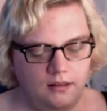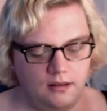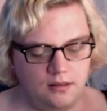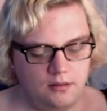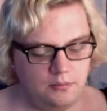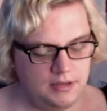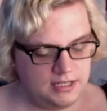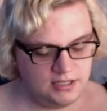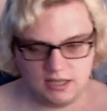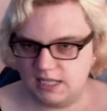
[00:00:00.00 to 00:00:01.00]
I
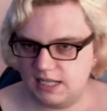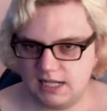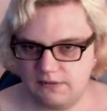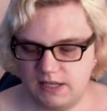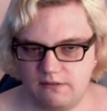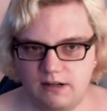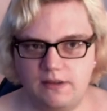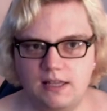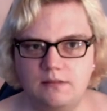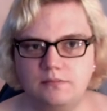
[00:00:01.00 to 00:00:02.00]
don't think I'll ever get rid of
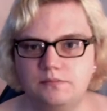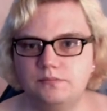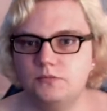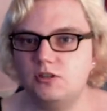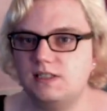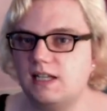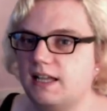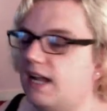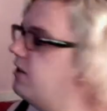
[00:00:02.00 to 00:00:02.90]
it, just like I